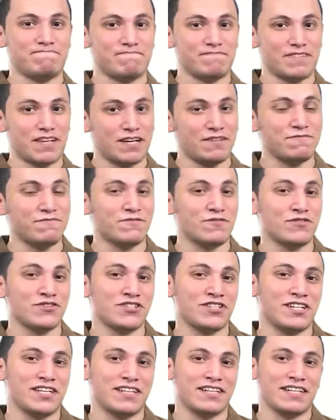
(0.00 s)

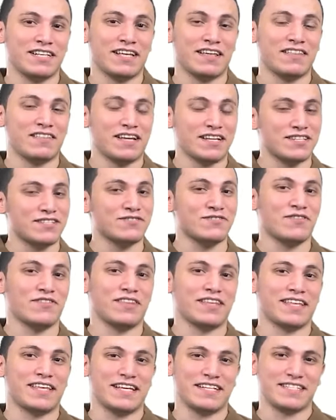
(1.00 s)
unfortunately, that's not the
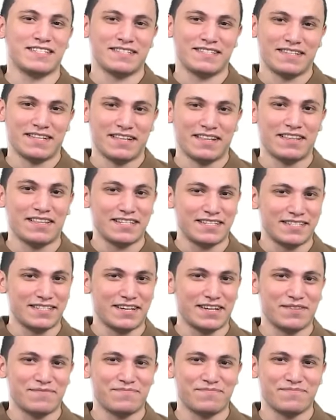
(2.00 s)
case this
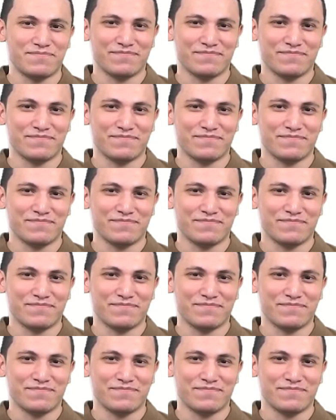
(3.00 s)
time.